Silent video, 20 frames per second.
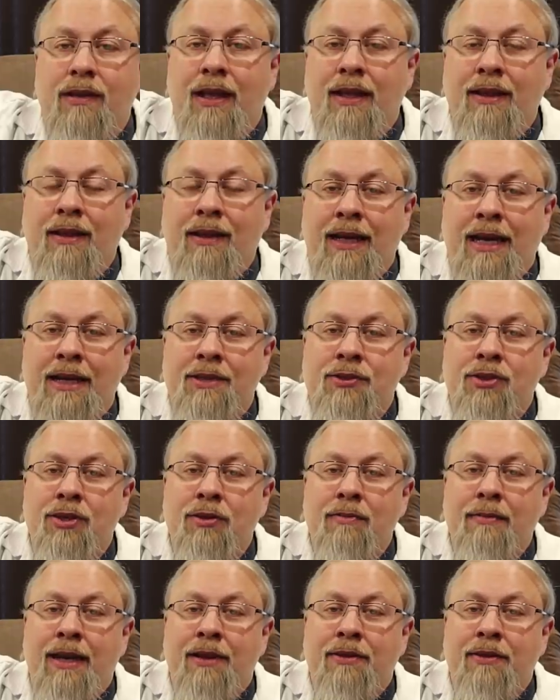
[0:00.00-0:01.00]
And the last
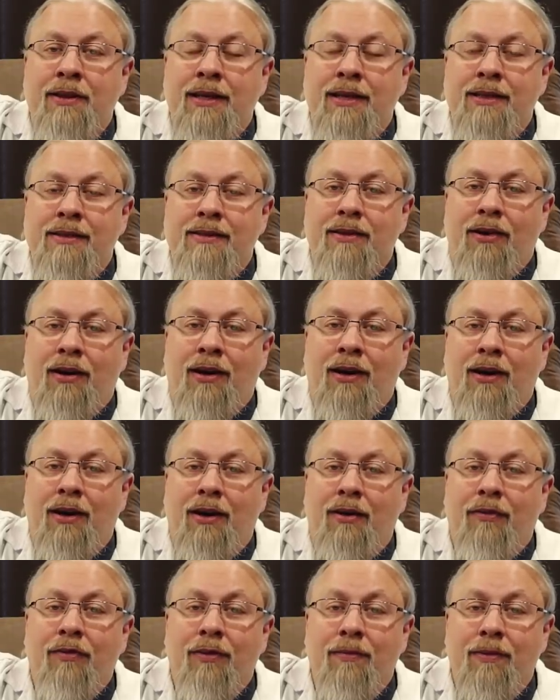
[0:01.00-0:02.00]
two methods
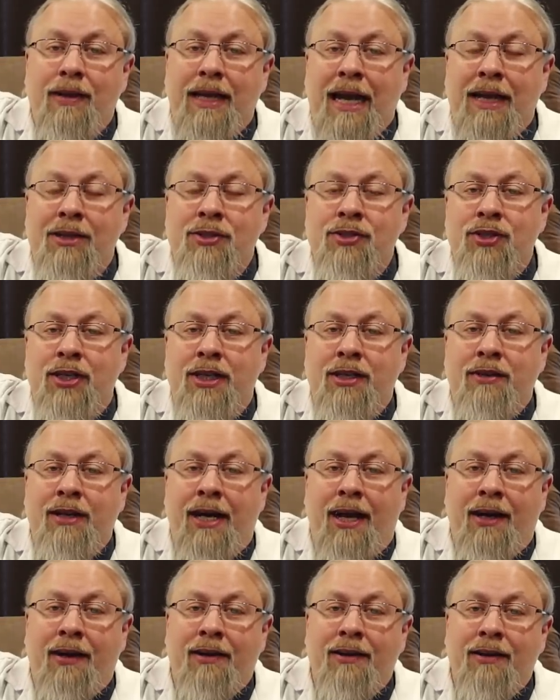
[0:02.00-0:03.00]
are from gas
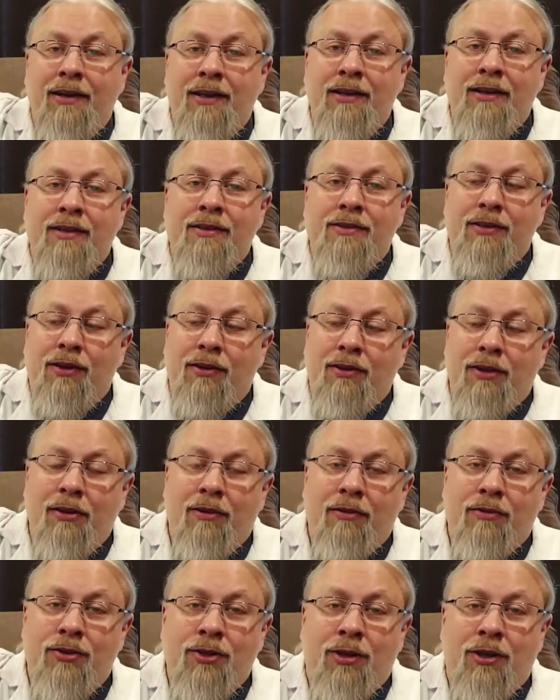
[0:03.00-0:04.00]
generator. So
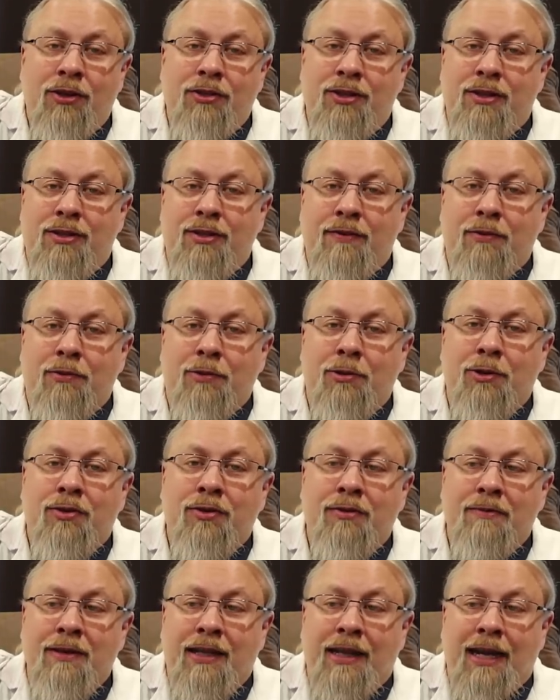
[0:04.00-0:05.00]
you could charge this, of course,
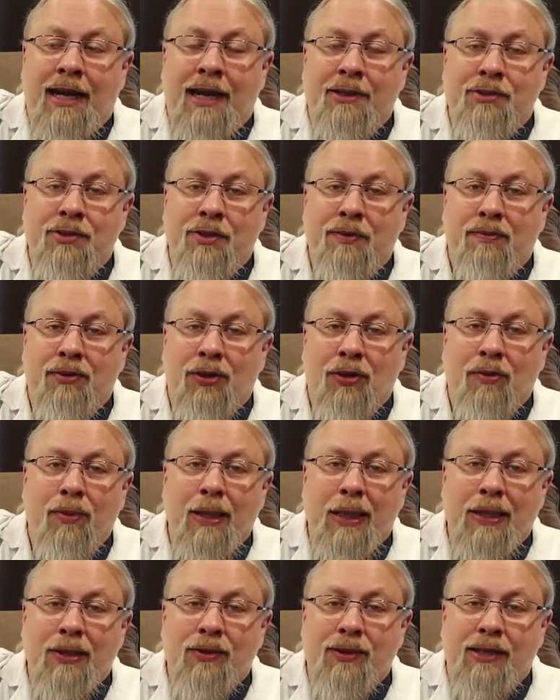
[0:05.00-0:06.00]
from a gas or
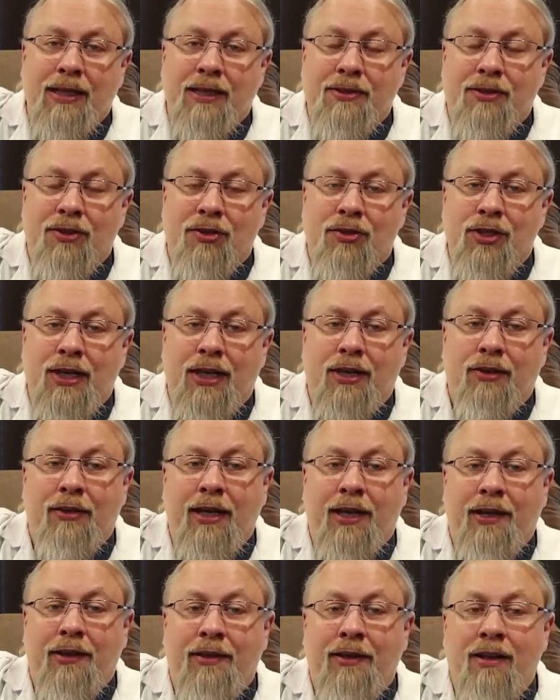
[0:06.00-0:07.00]
propane or diesel
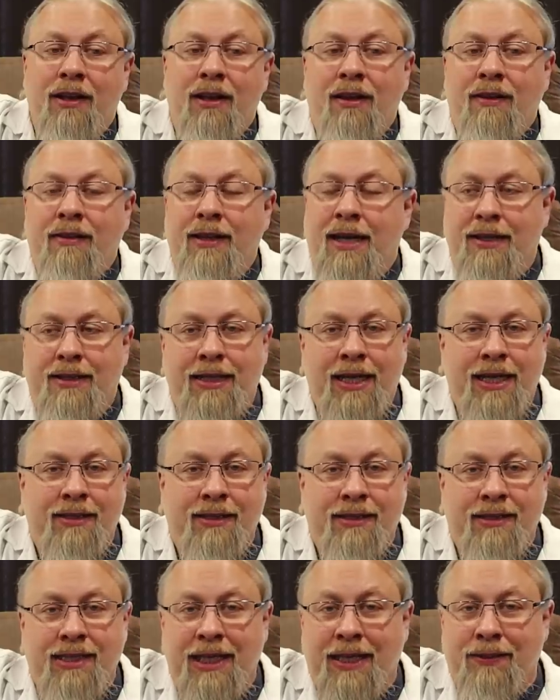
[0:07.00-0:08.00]
generator. That
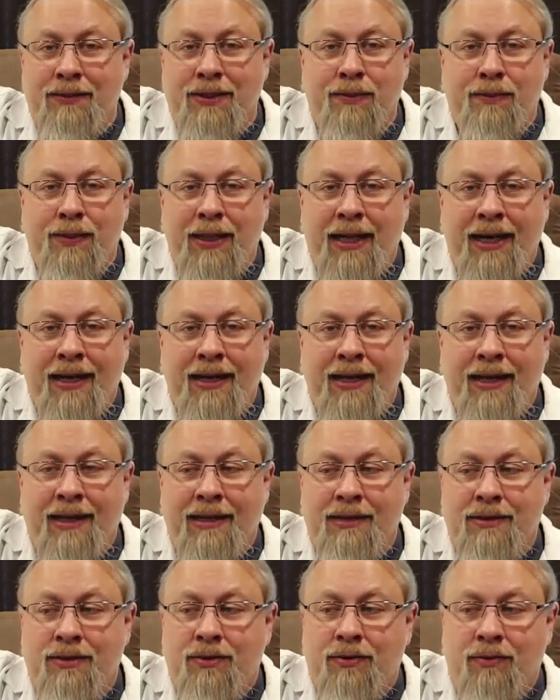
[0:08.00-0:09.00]
takes the same speed
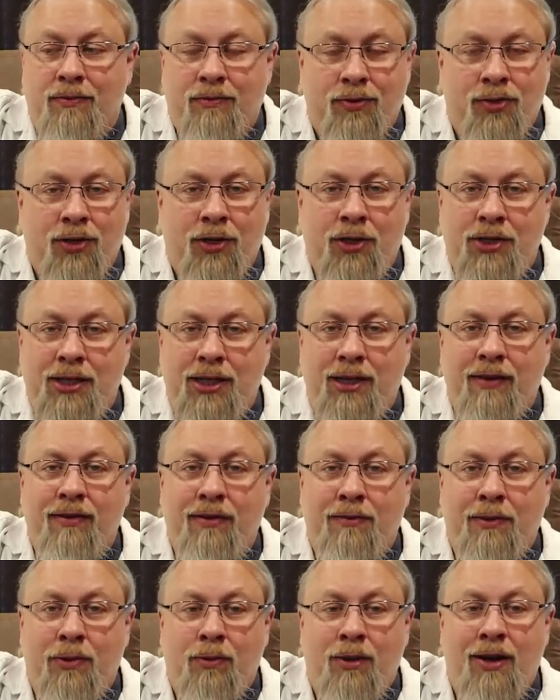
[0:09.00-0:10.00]
as charging
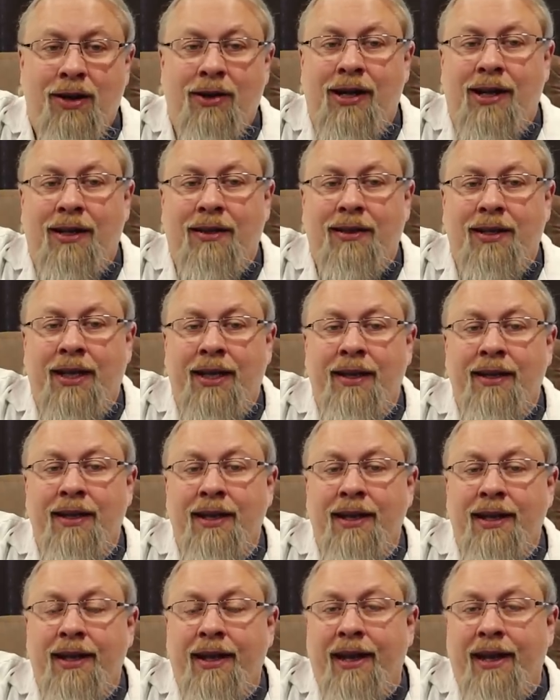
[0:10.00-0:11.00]
from a wall outlet.
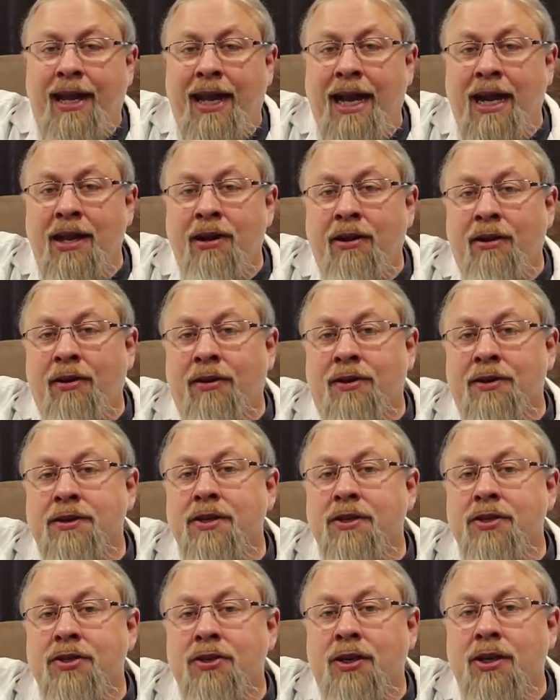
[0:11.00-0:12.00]
And you can
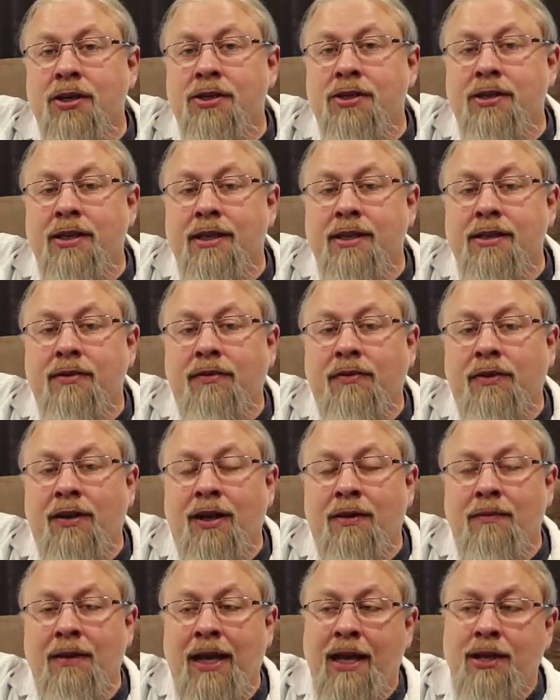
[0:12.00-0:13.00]
also charge this
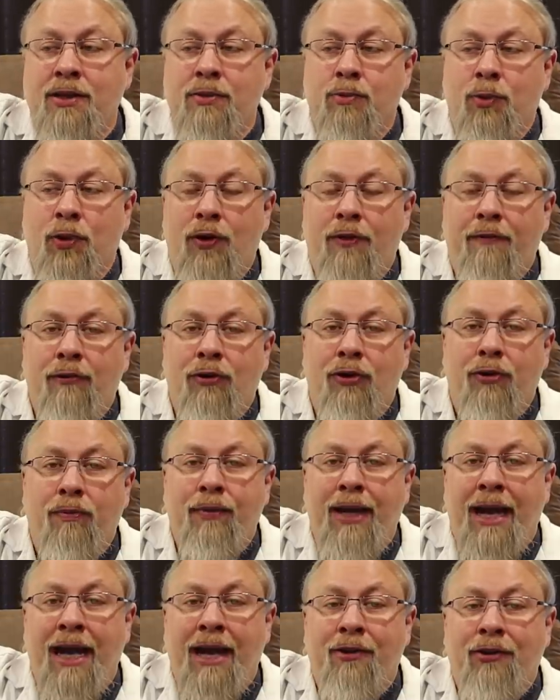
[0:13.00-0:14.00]
from a twelve
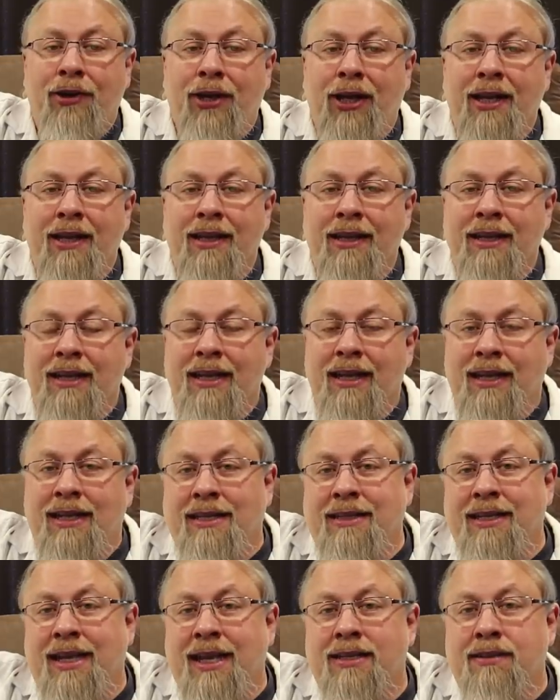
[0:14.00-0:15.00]
volt battery, and
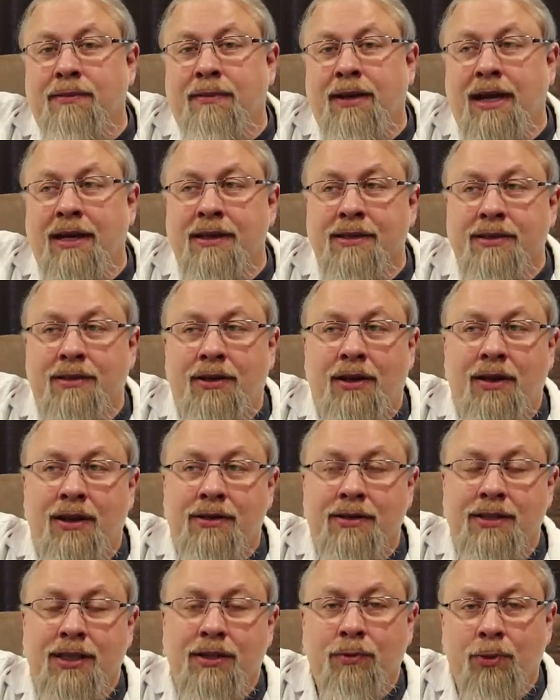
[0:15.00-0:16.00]
that takes about as
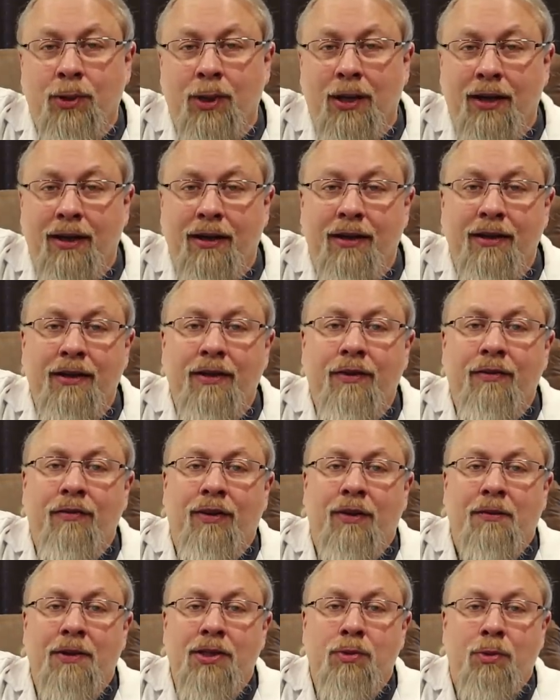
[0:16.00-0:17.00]
long as it would
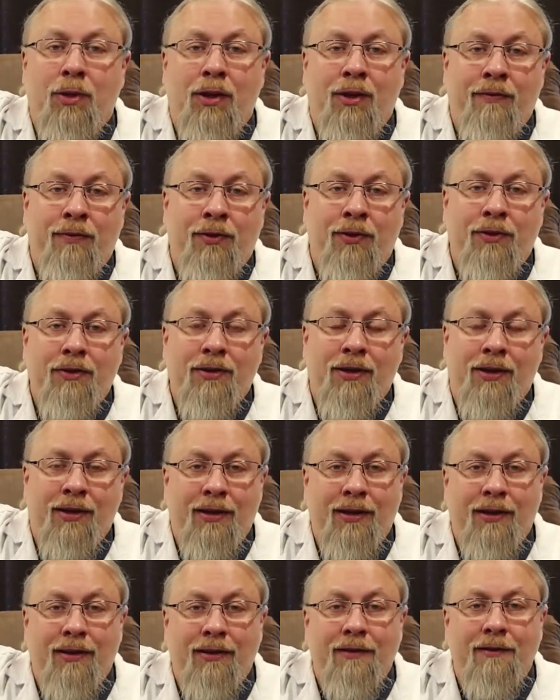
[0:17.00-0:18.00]
from a twelve volt
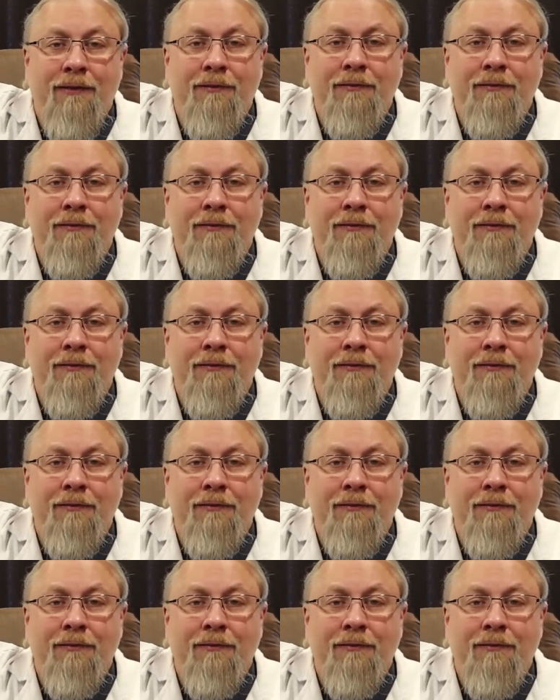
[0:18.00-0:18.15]
car.